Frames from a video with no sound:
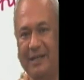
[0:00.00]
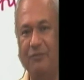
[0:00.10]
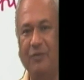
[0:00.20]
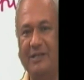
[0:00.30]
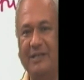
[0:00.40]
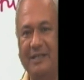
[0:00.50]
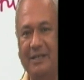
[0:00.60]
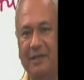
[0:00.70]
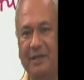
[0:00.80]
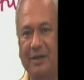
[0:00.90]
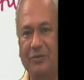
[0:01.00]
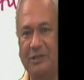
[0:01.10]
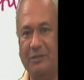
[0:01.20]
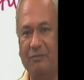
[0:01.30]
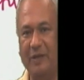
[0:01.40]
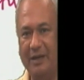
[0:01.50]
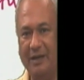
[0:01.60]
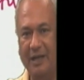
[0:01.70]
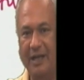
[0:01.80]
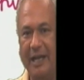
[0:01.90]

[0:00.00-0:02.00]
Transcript: in one data warehouse somewhere,